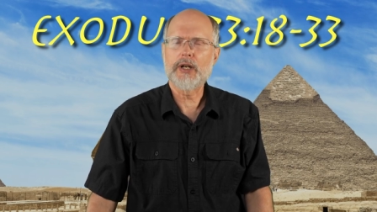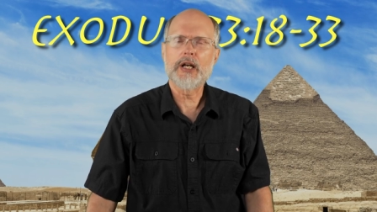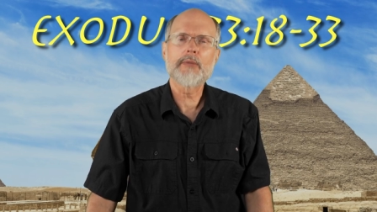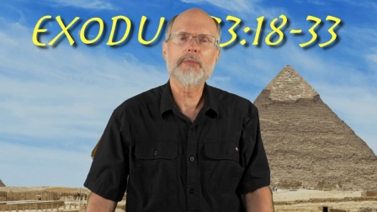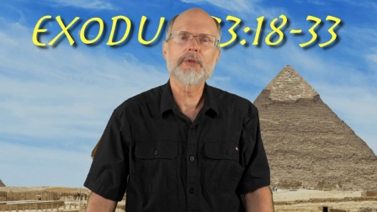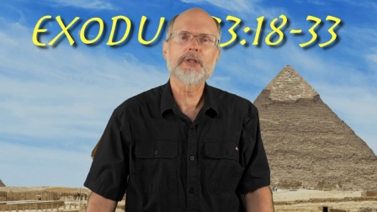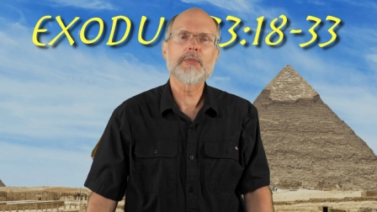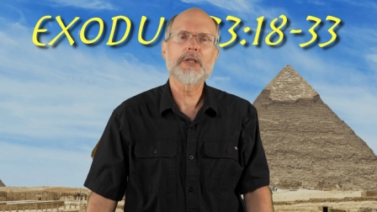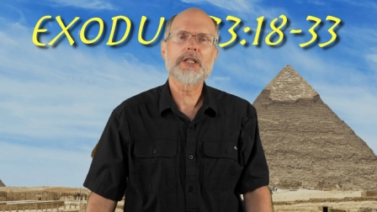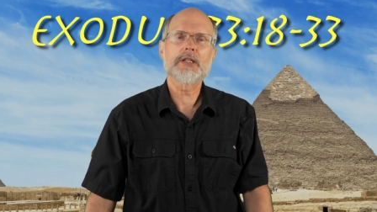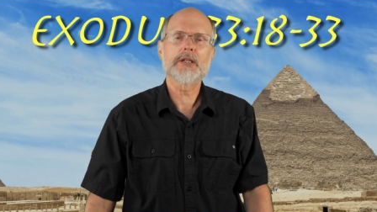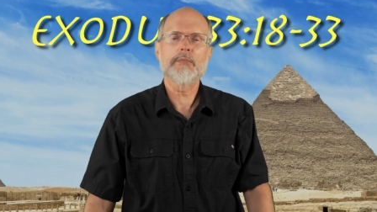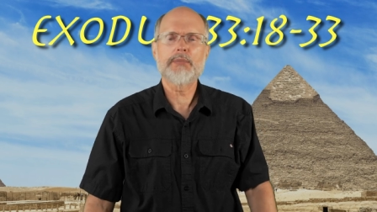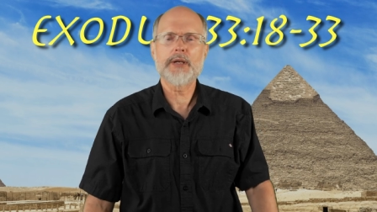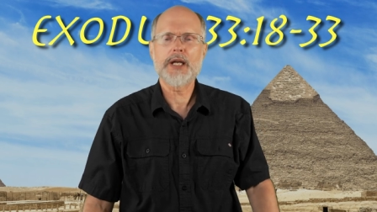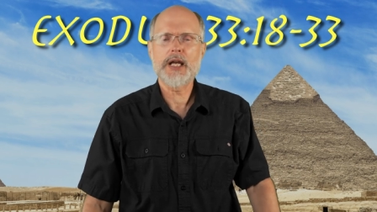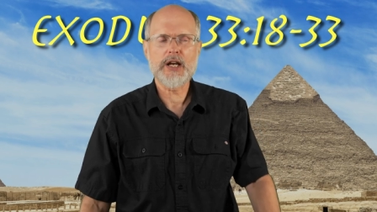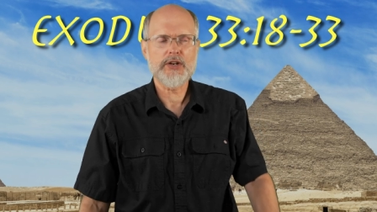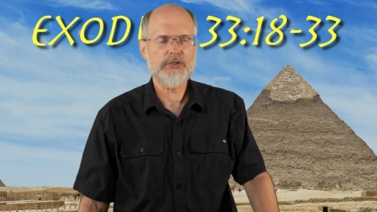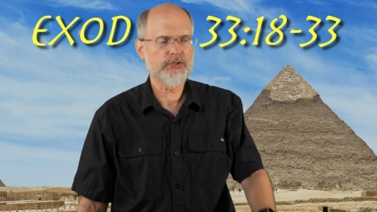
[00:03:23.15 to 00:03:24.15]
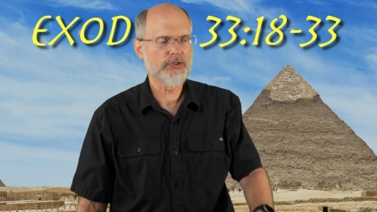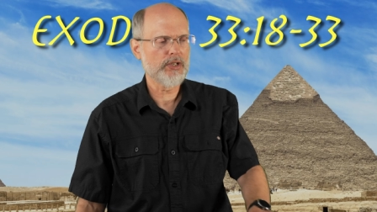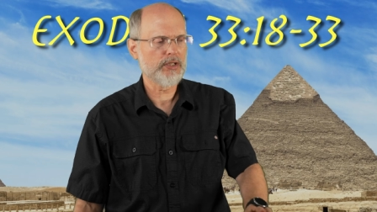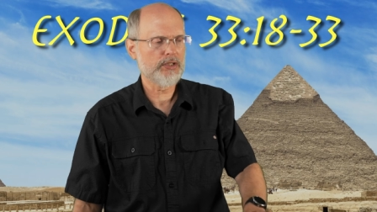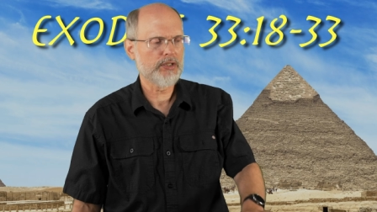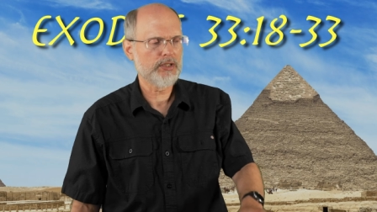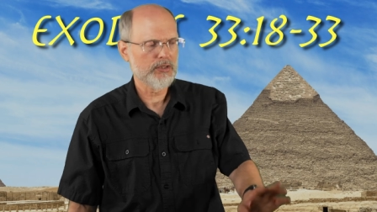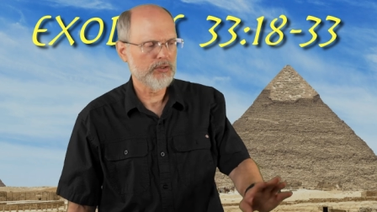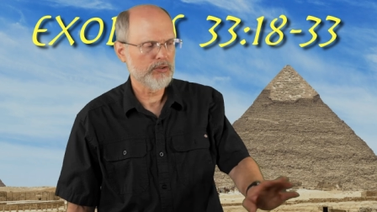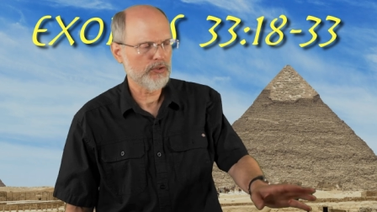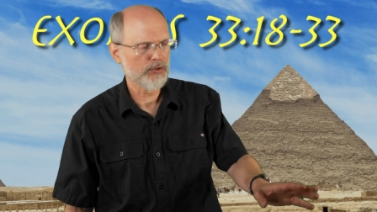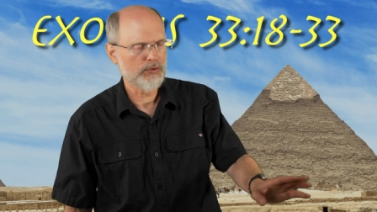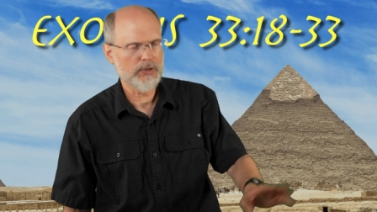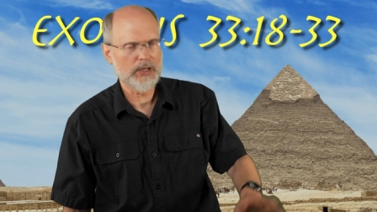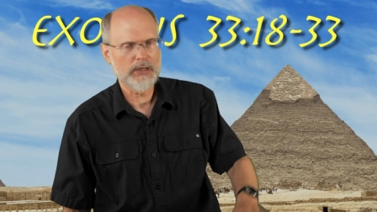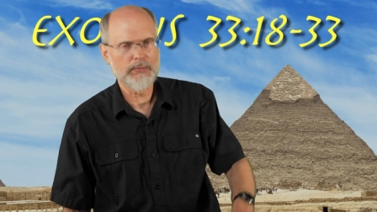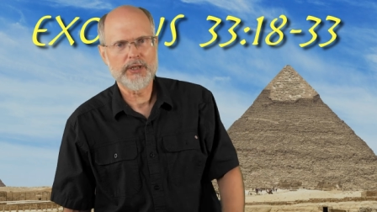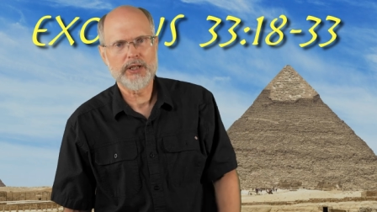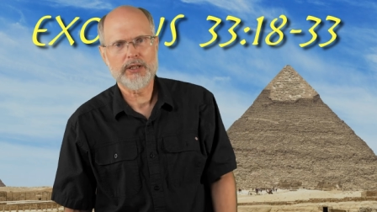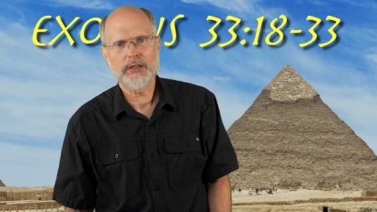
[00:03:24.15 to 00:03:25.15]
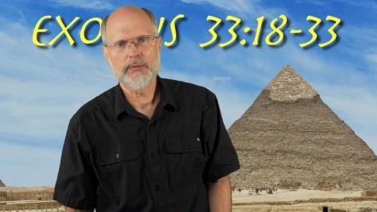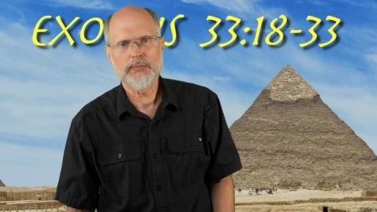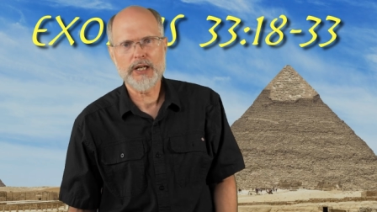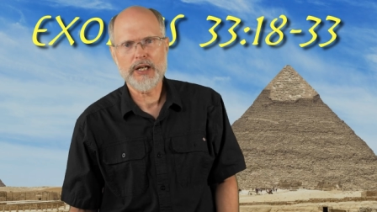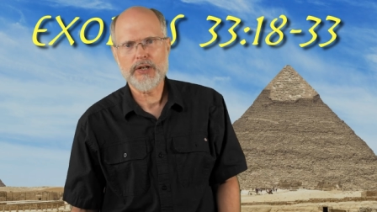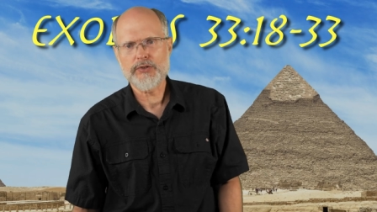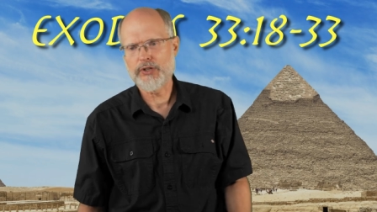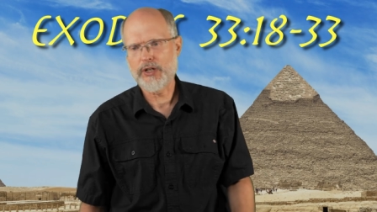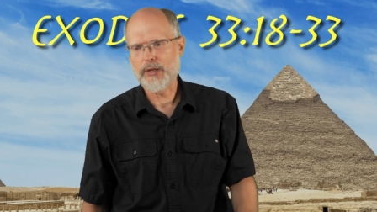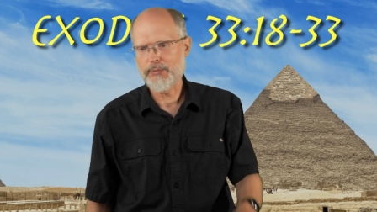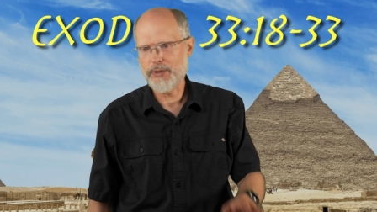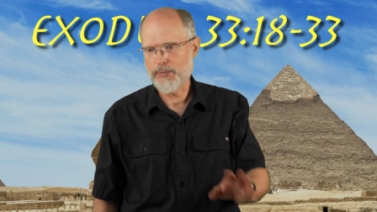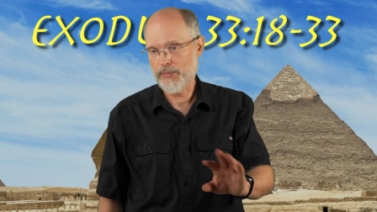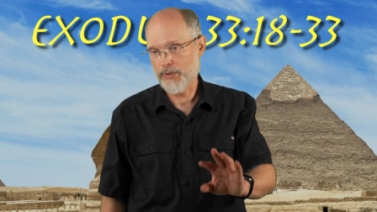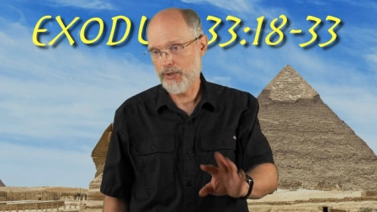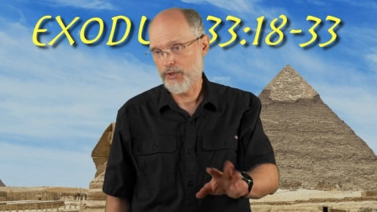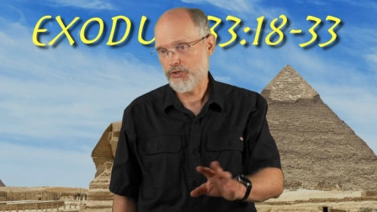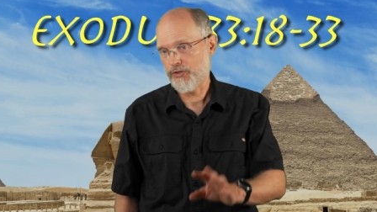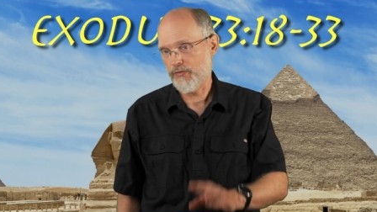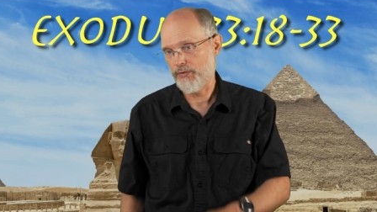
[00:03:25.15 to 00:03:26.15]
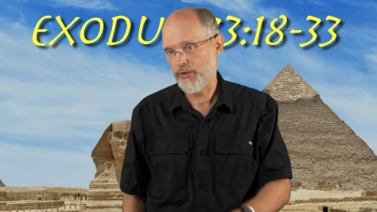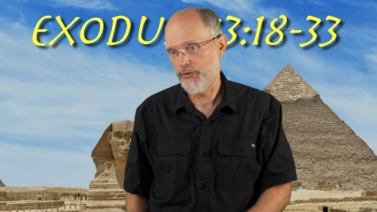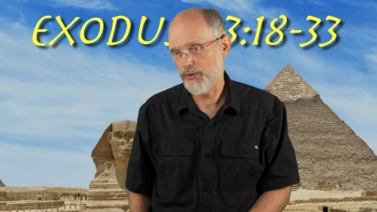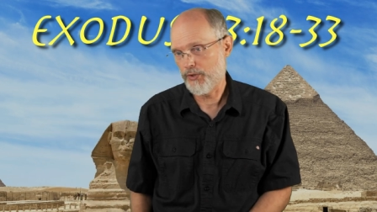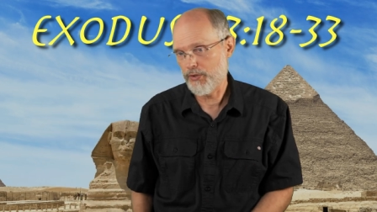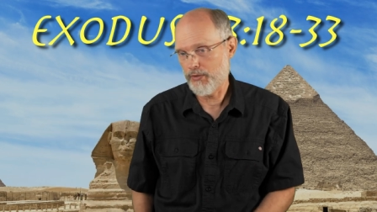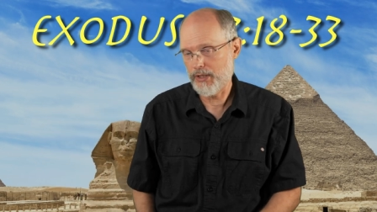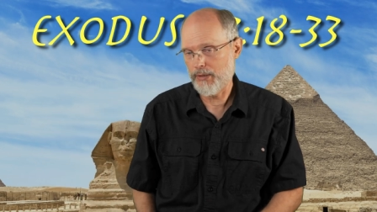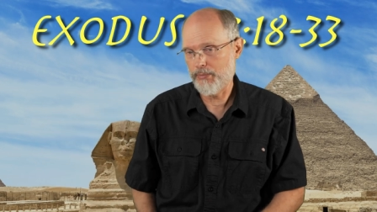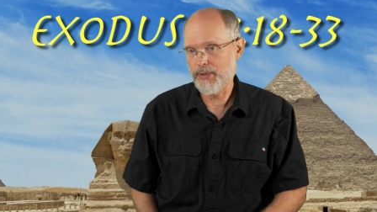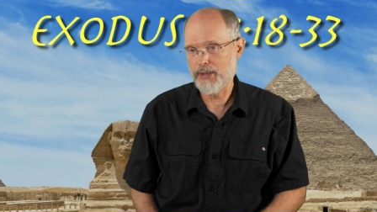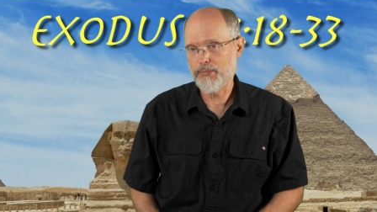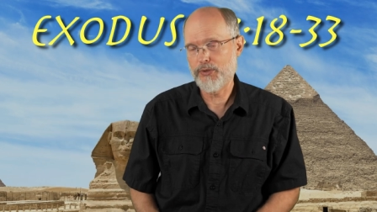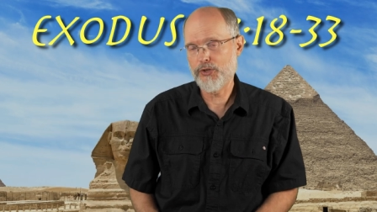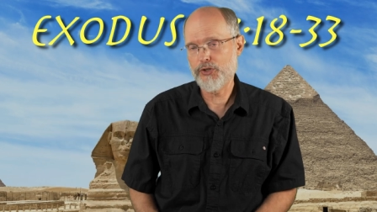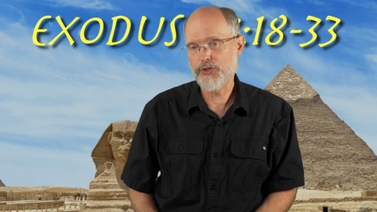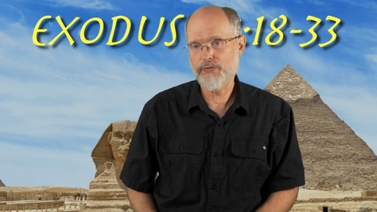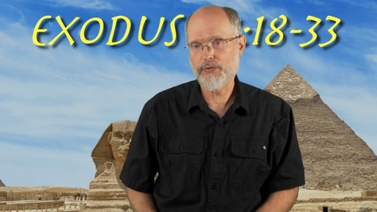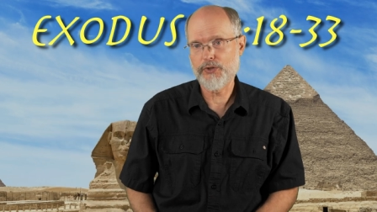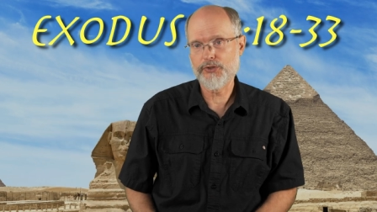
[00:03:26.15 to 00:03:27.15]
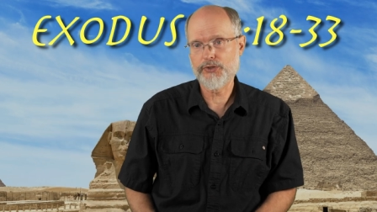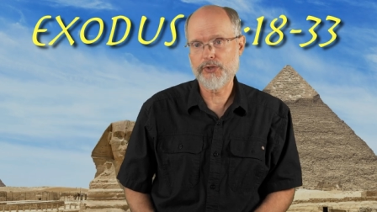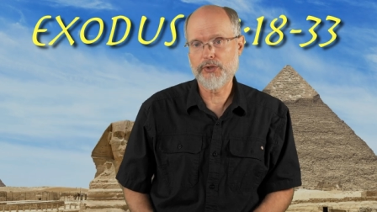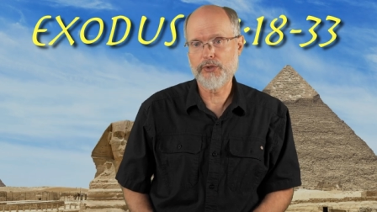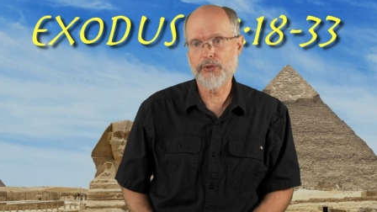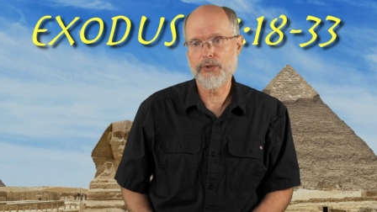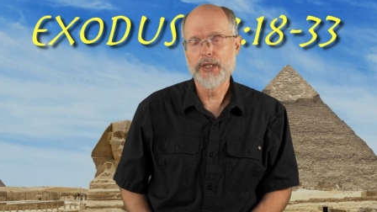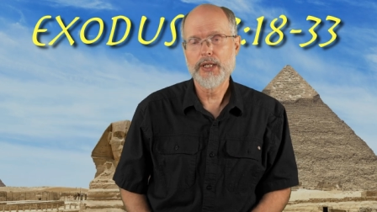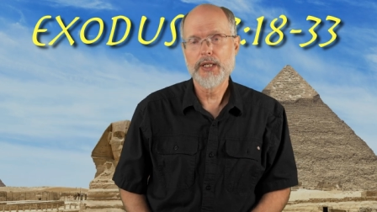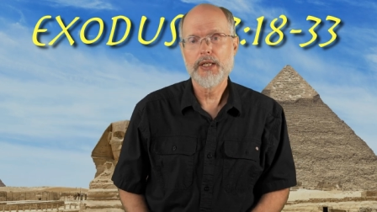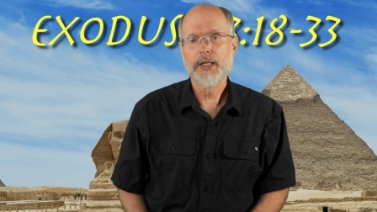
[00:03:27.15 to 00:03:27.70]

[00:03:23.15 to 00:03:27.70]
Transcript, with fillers: I'm going to be compassionate to who I'll be compassionate. I'll be merciful to who I'll be merciful to.